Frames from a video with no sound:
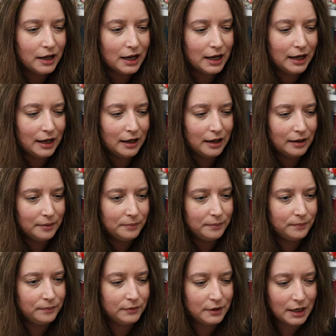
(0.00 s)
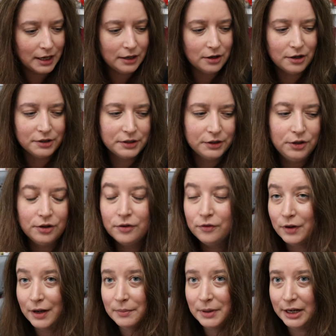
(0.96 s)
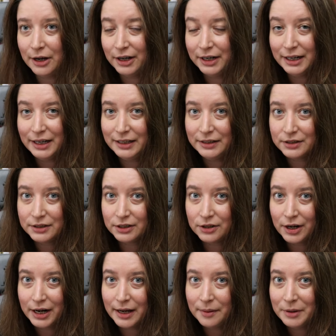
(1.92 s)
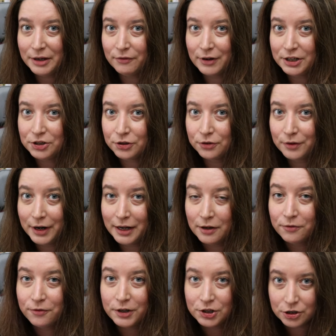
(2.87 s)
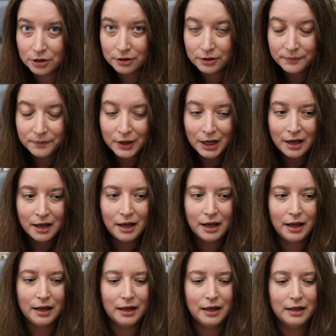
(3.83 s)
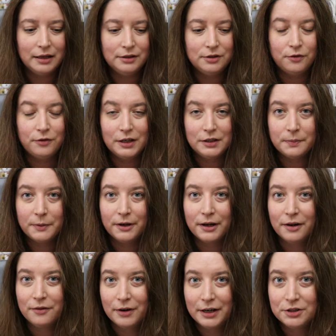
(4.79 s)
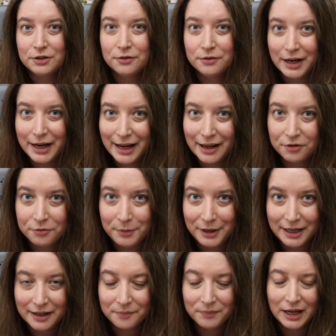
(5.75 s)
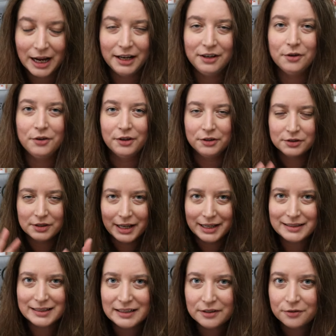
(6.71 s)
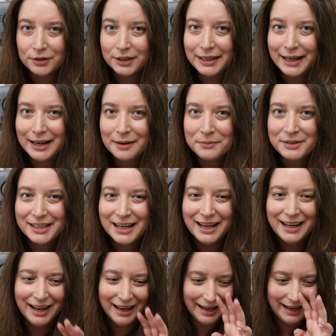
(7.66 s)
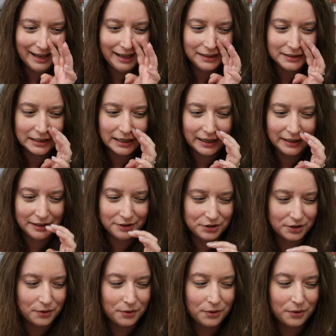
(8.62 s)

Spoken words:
And also you can find me on Instagram at Rachel Ray Official and Facebook at Rachel Ray FB. I know there's lots of different names, and there's a